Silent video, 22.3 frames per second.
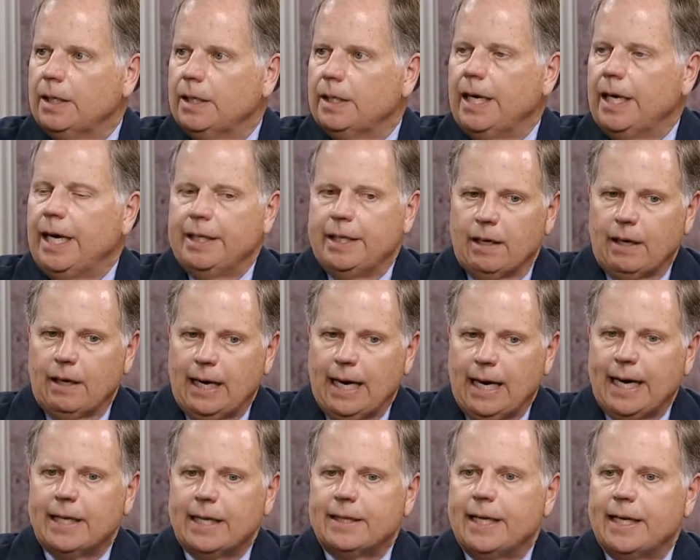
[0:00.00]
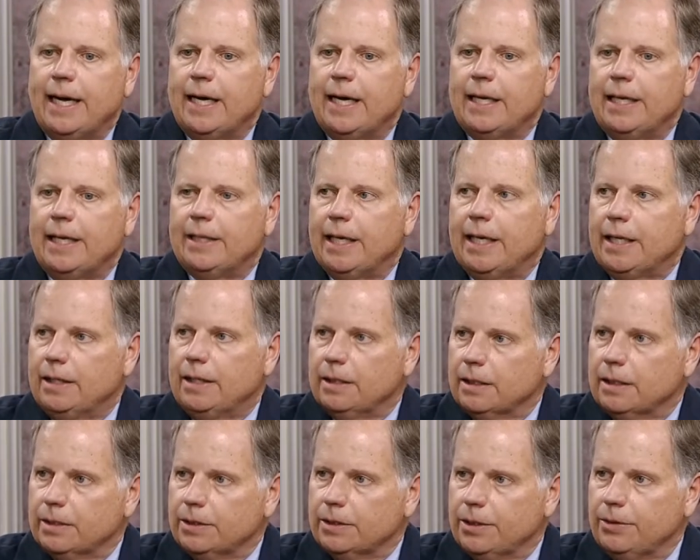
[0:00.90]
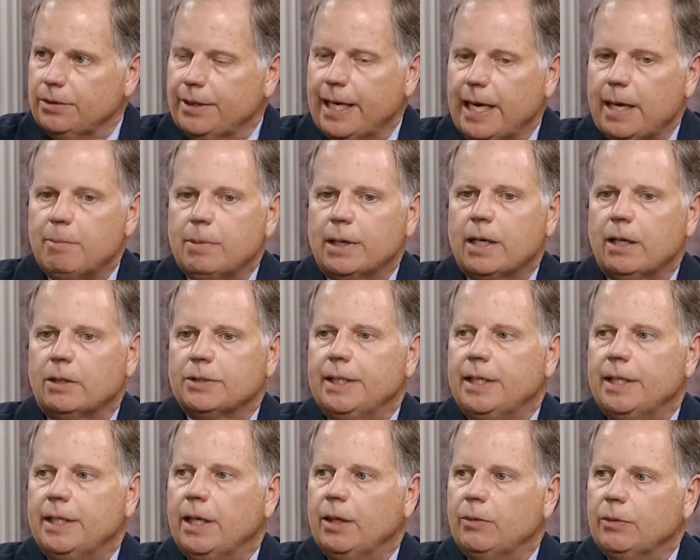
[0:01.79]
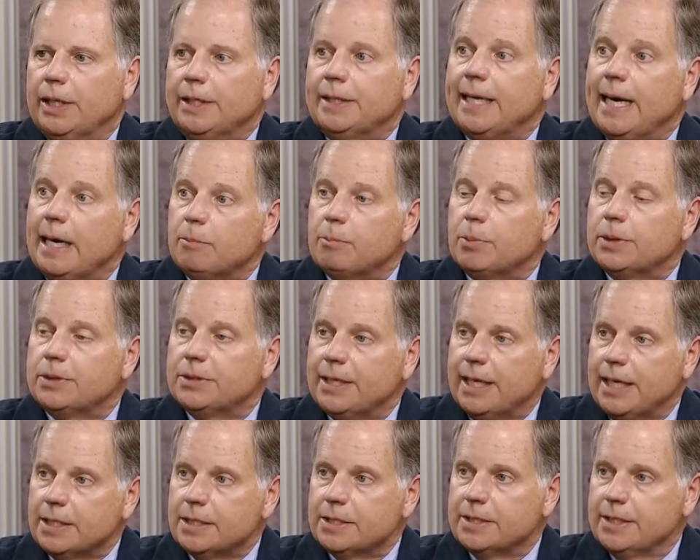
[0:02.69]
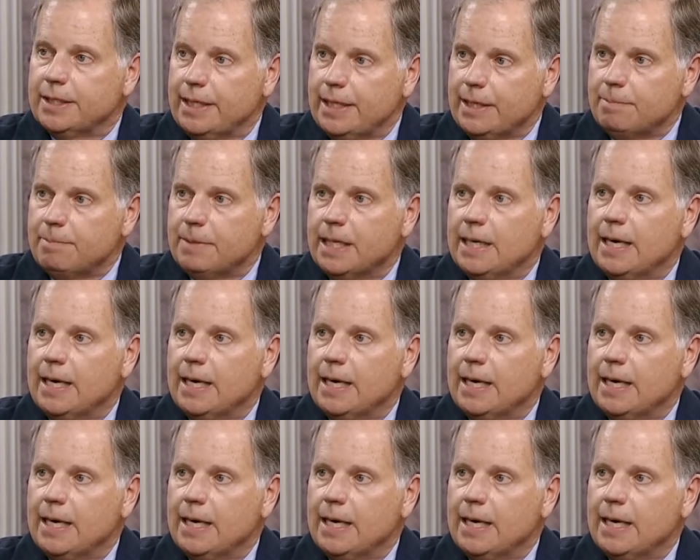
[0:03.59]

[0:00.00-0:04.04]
and they're like that, and they do that because they know that protects them